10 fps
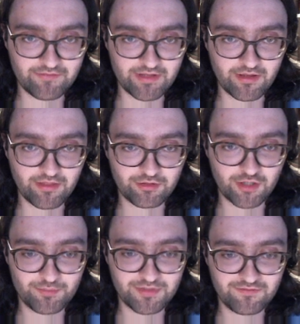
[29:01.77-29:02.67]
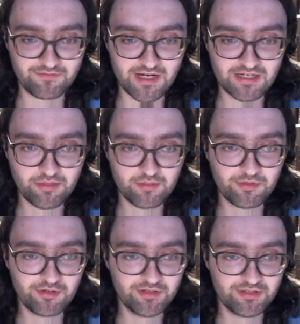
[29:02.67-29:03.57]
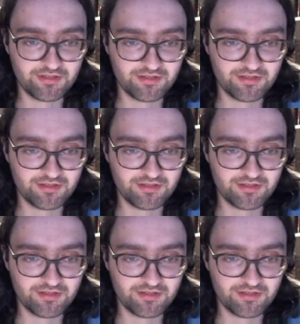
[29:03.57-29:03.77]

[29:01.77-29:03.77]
another open file on the board,